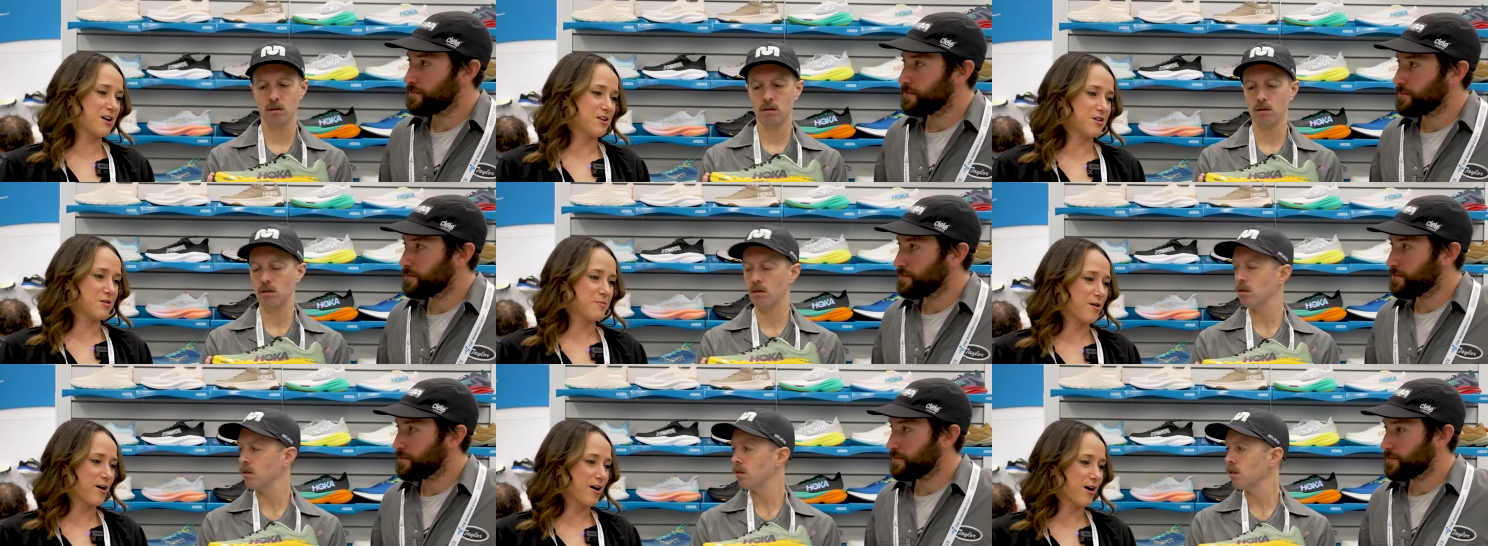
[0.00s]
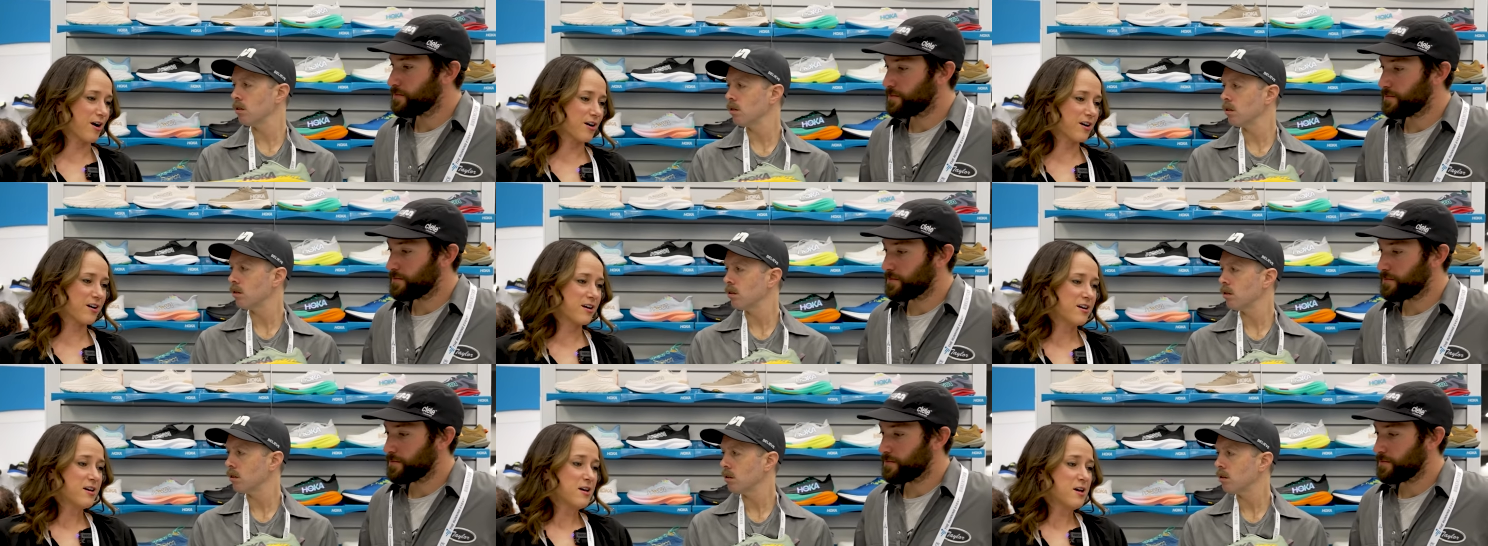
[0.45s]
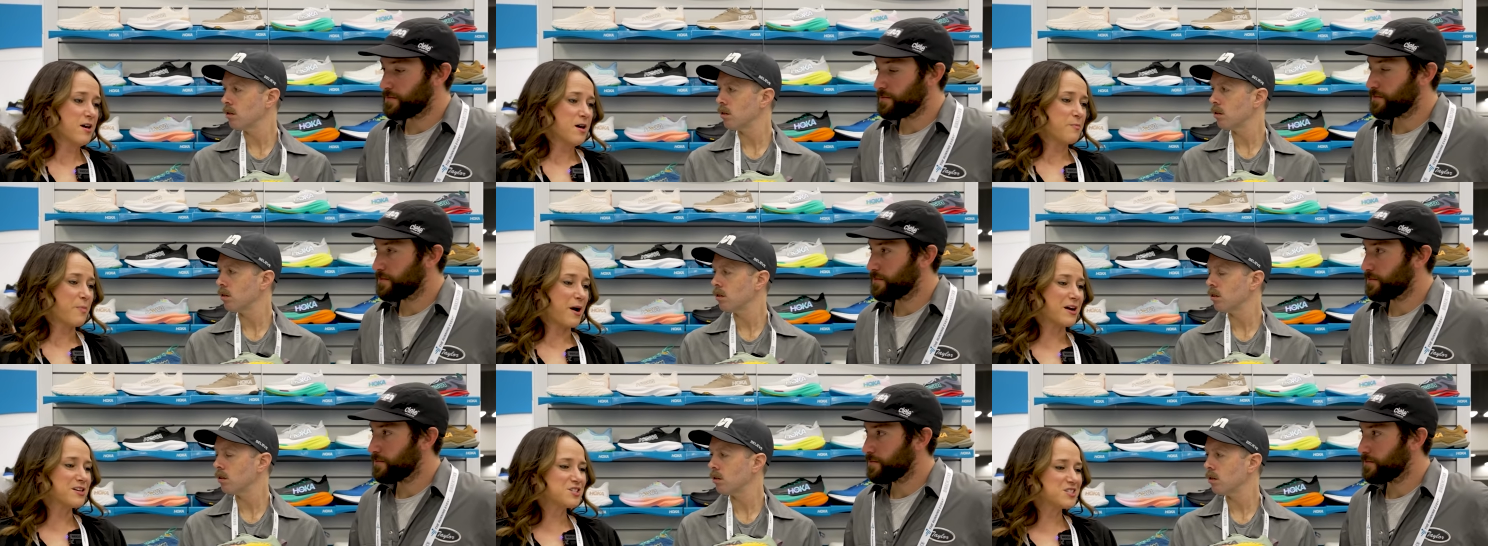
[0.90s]
Speaker 1: out of the park
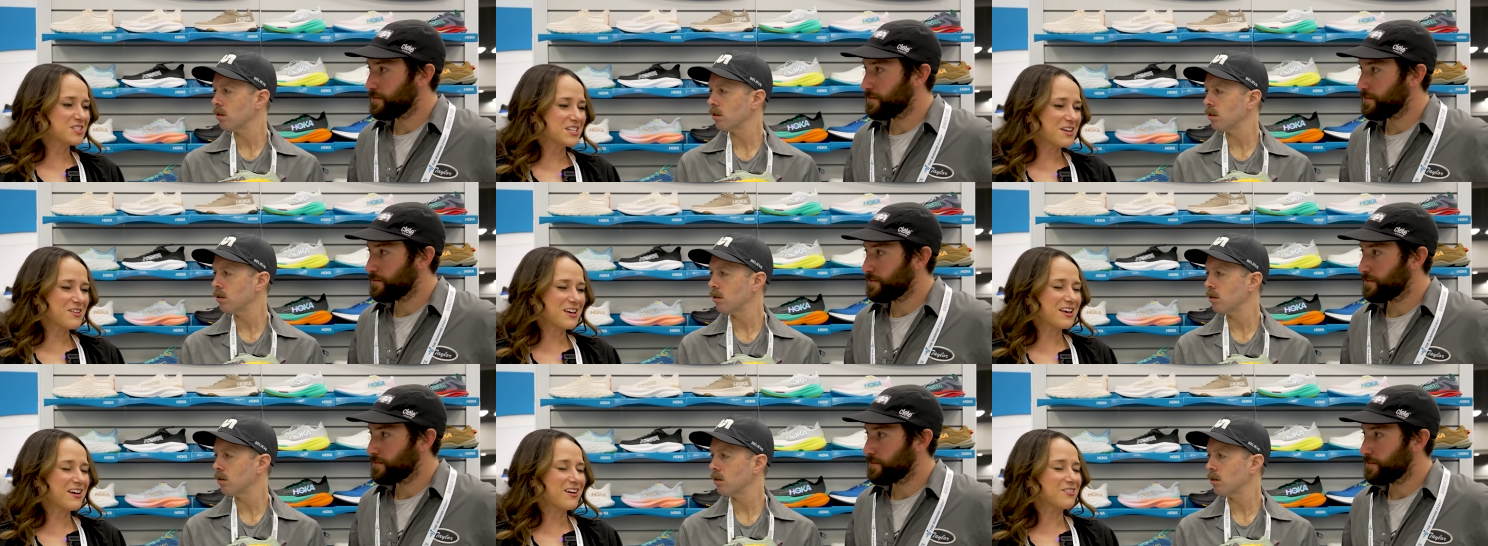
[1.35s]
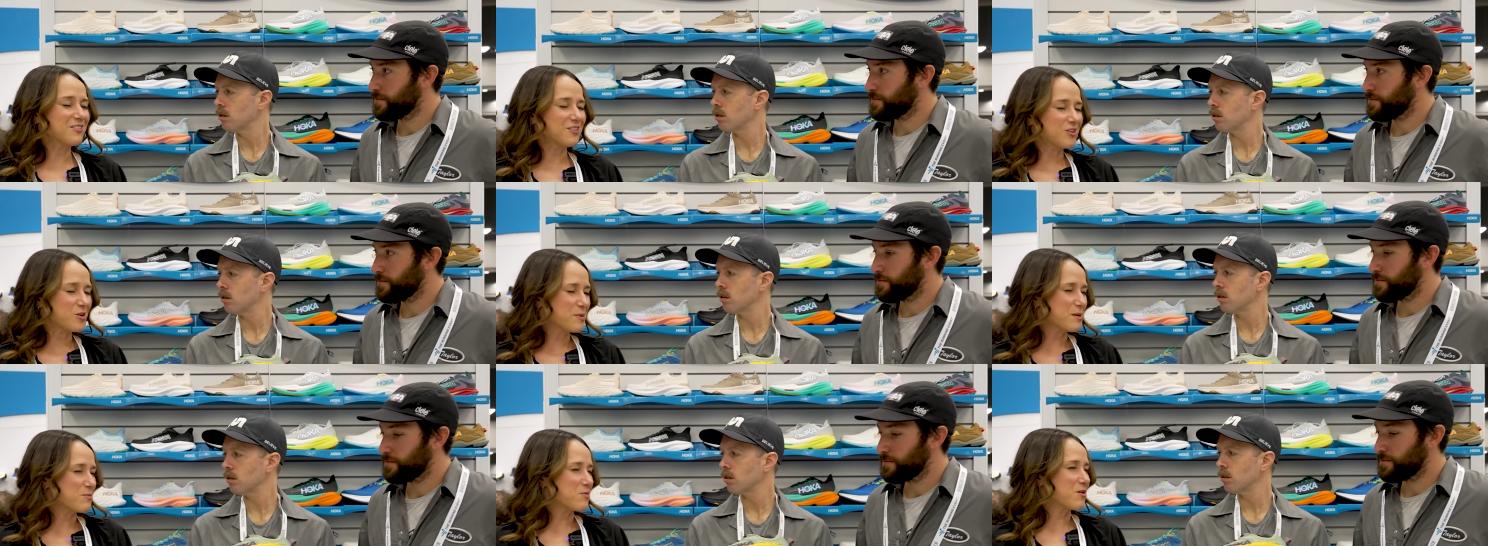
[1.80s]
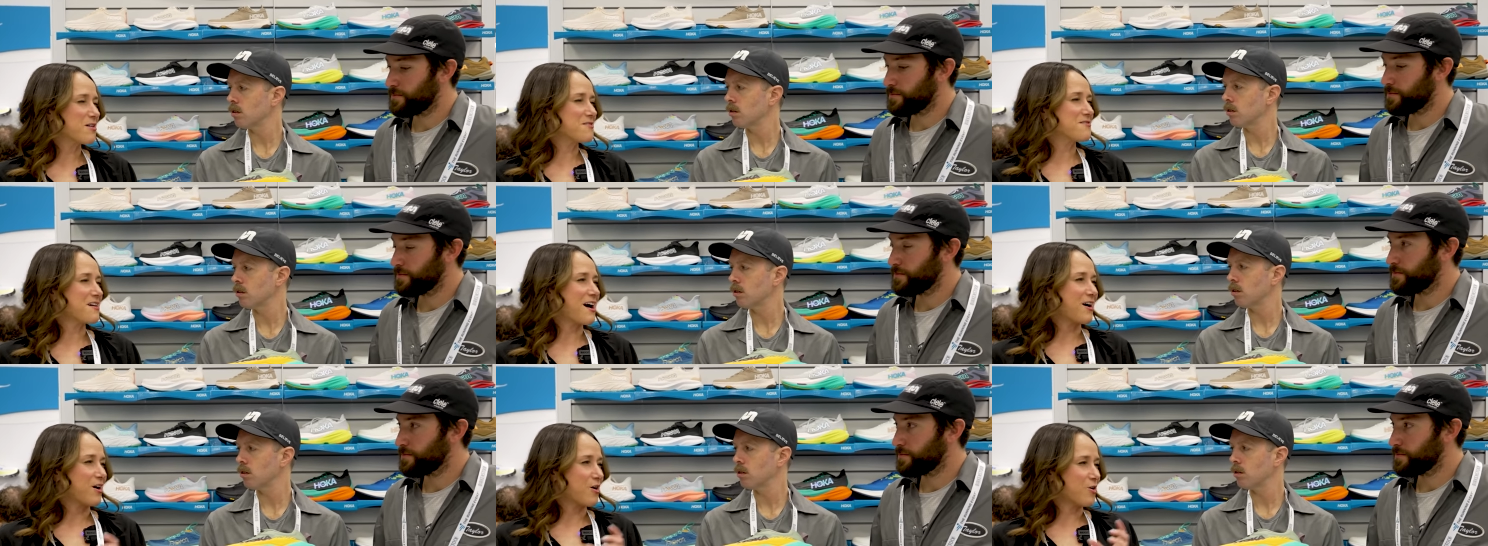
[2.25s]
by just giving it a little bit more of
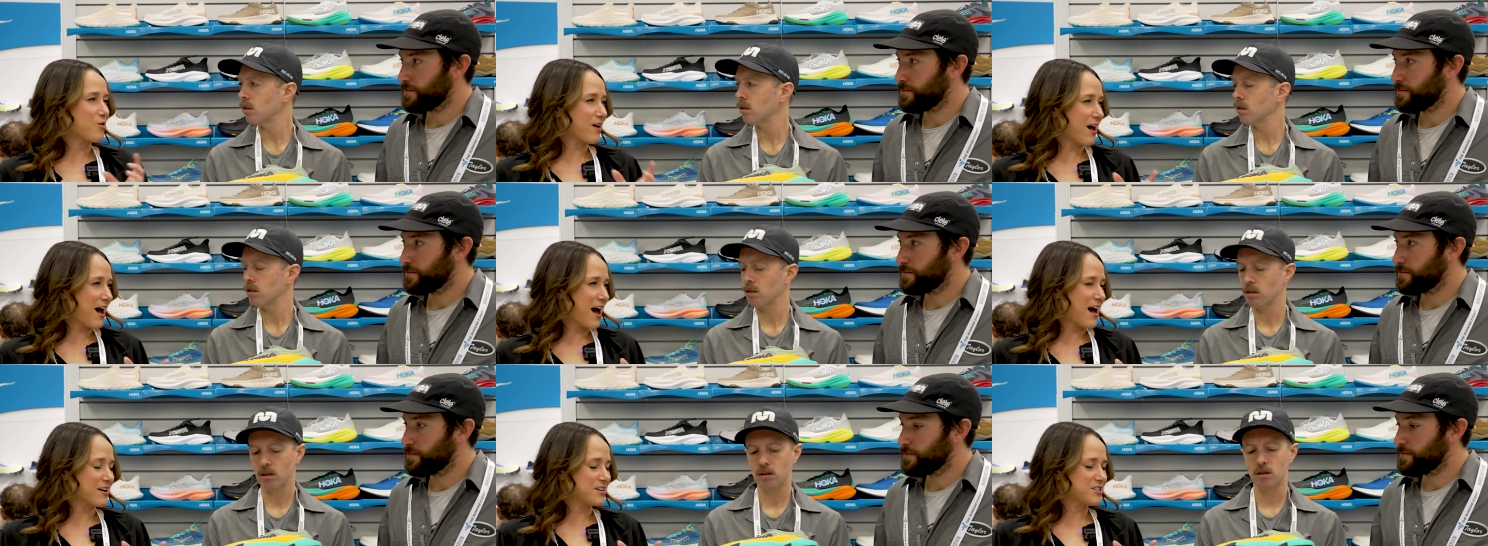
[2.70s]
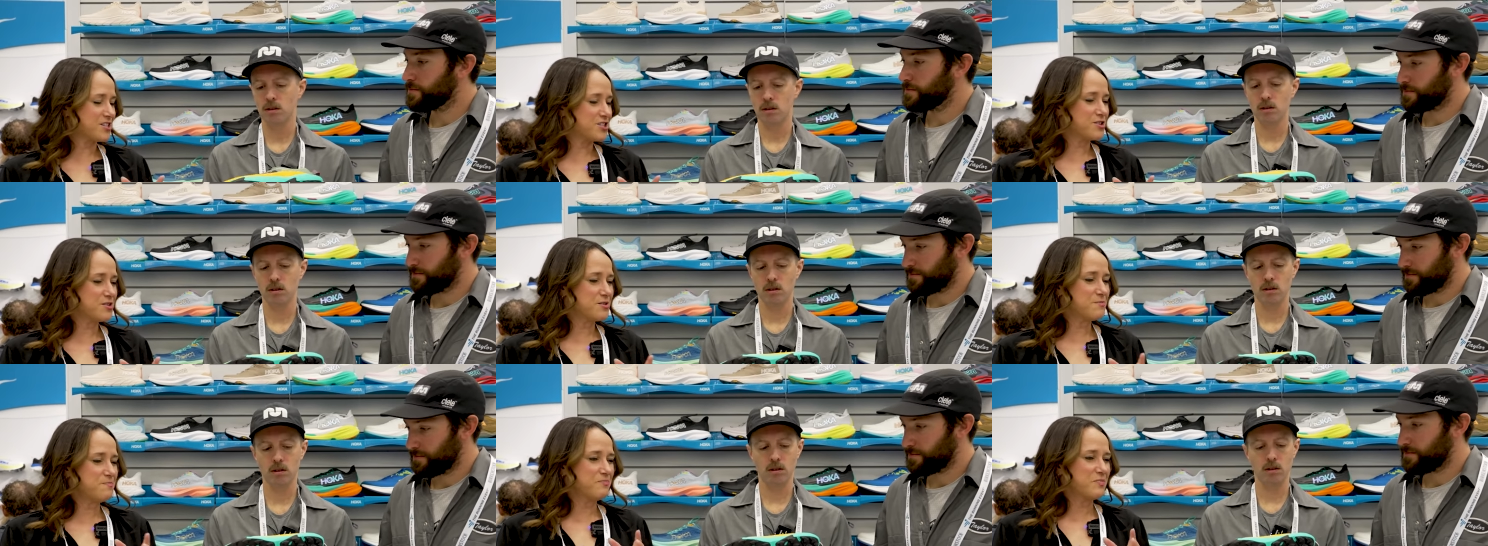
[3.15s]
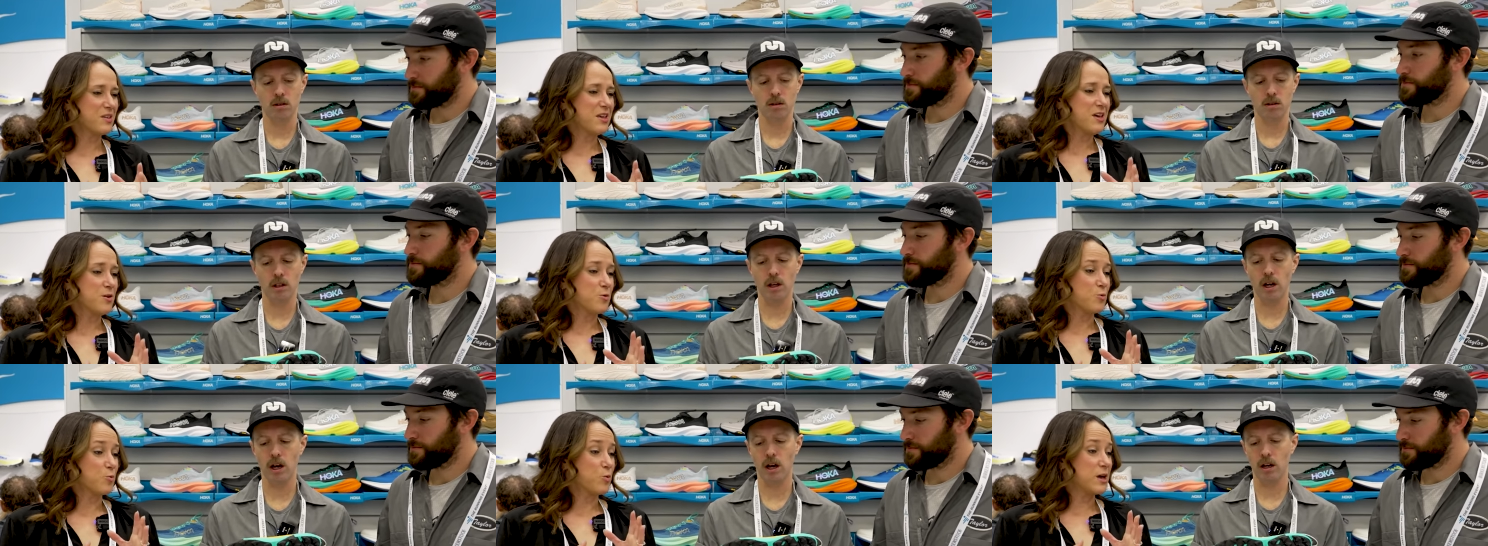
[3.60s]
that hoka attitude, yeah.